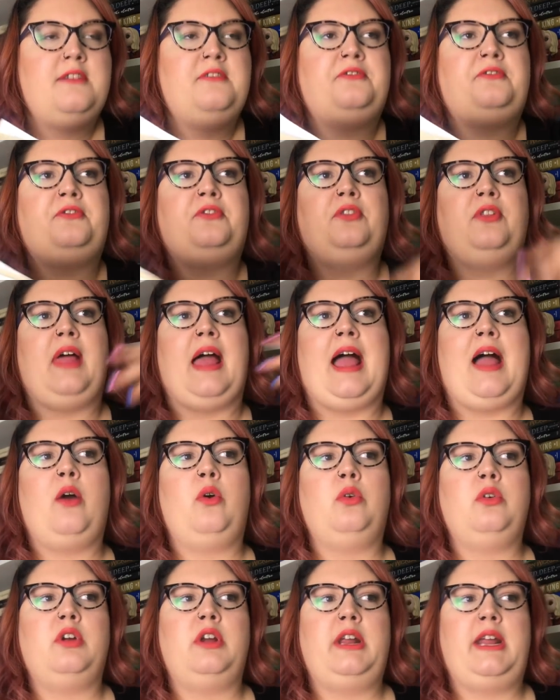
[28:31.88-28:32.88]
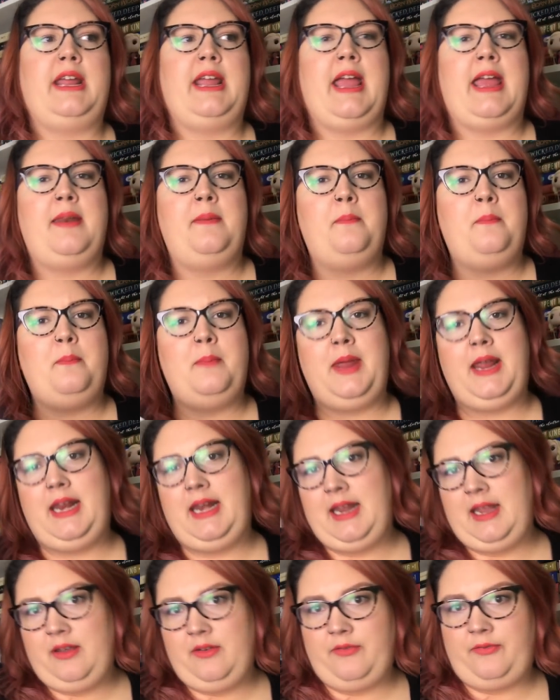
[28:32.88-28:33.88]
flowery and
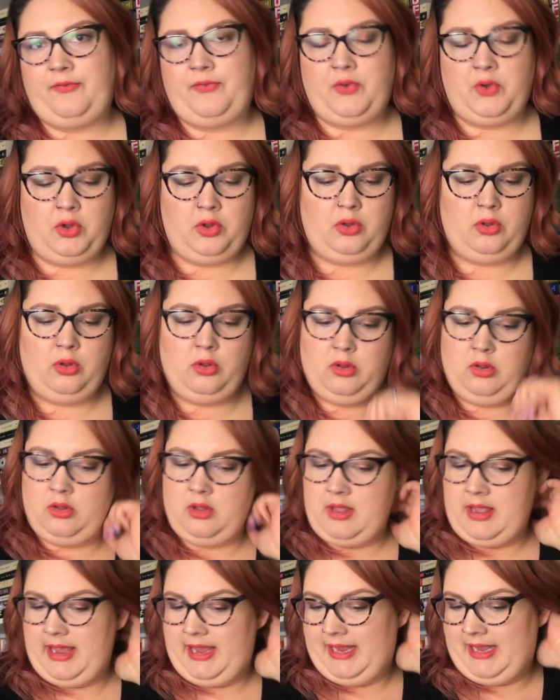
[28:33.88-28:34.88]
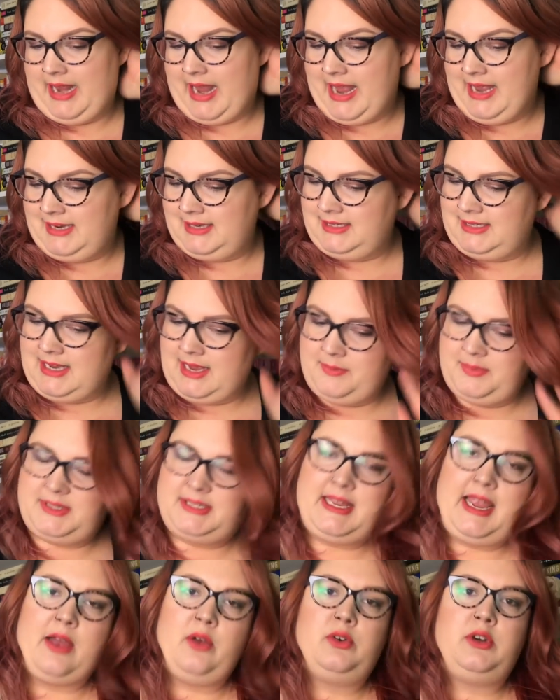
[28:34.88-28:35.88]
meaningful, it ends up
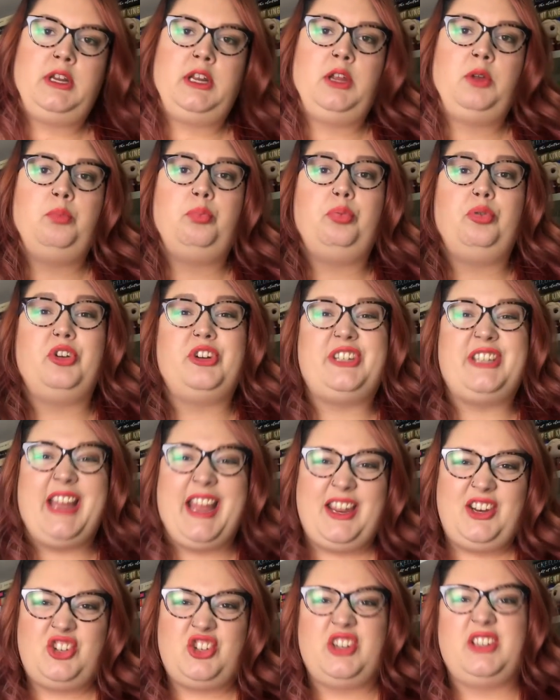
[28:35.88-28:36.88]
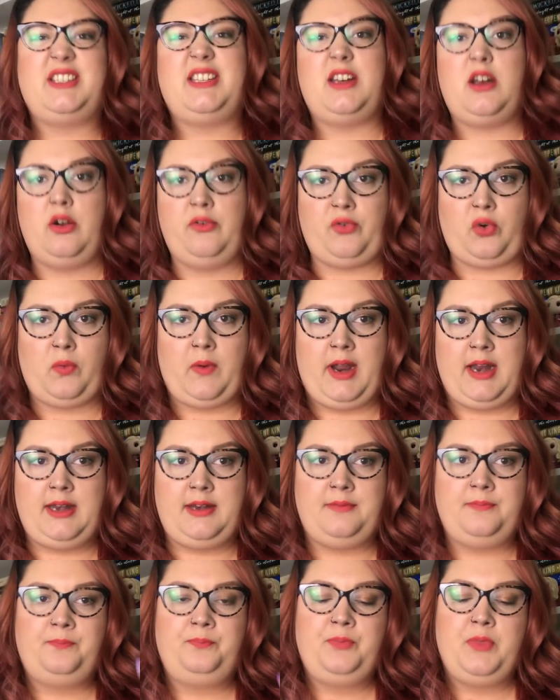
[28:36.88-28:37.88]
sounding pretentious and
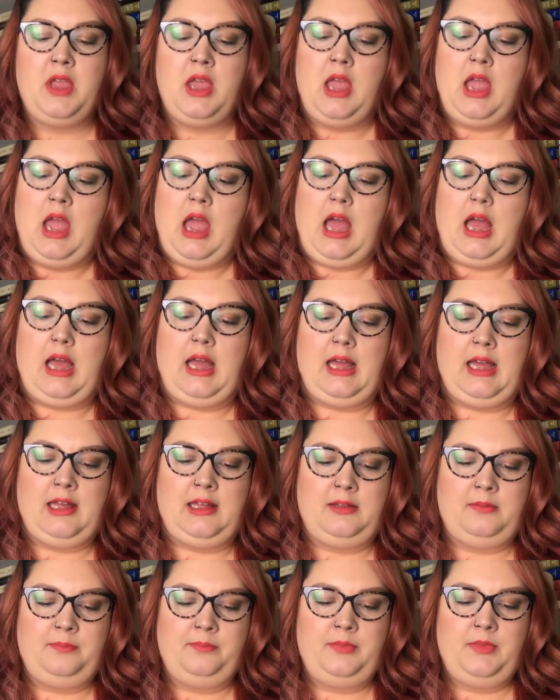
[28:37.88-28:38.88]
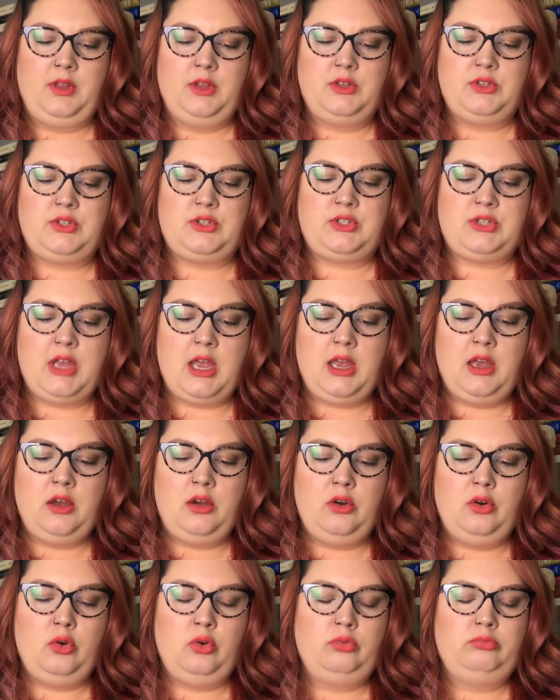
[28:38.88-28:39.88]
overwritten. Um,
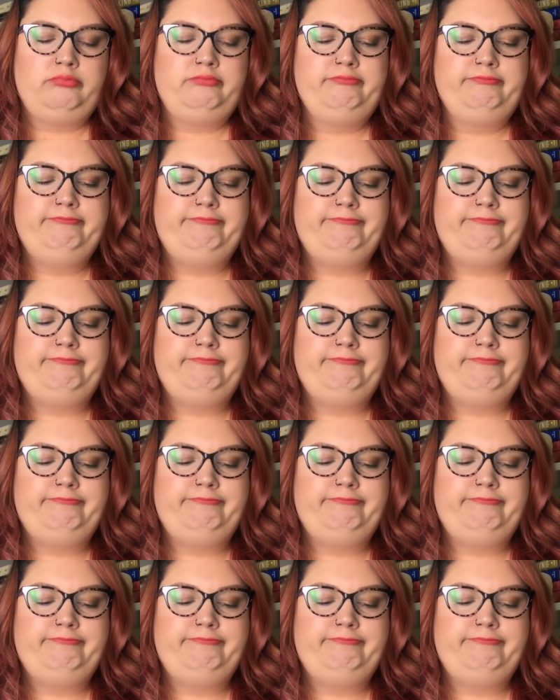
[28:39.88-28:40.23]
so,